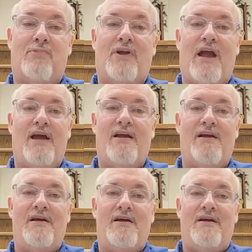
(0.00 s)
Okay?
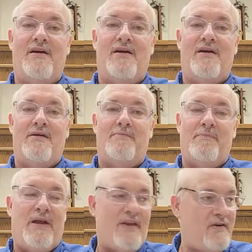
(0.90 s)

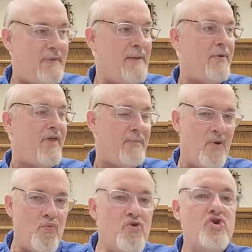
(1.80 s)
I mean, these people that have
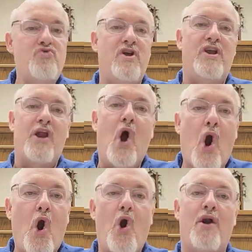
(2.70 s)
been wounded and
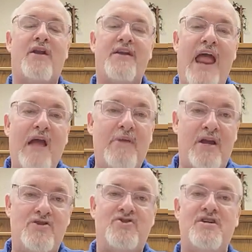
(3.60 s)
hurt and
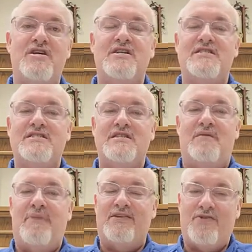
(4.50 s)
damaged
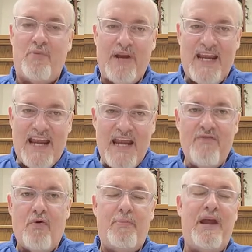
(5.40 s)
by so many
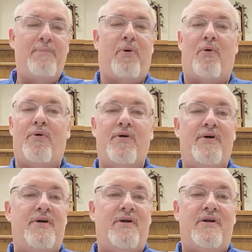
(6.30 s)
evil people,
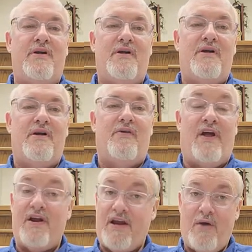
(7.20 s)

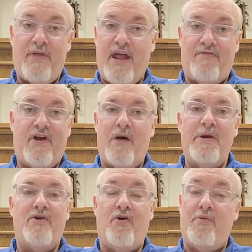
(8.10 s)
they're going to get what they have
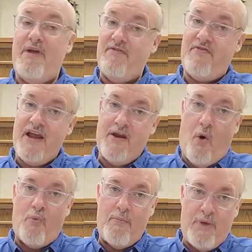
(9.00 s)
coming to them if they
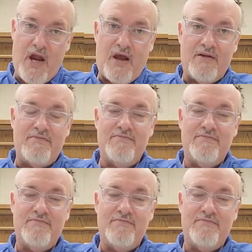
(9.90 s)
don't repent.